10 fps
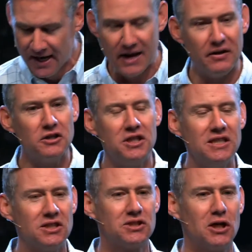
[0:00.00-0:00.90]
And there
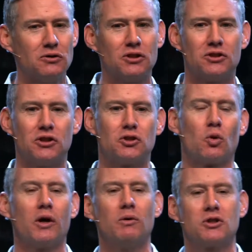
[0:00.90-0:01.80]
Jesus tells us a
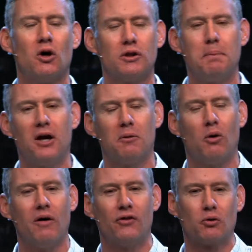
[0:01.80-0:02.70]
story, what's called the
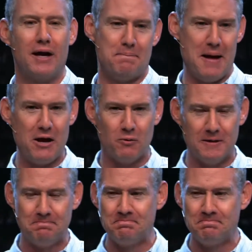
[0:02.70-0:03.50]
parable of the great banquet.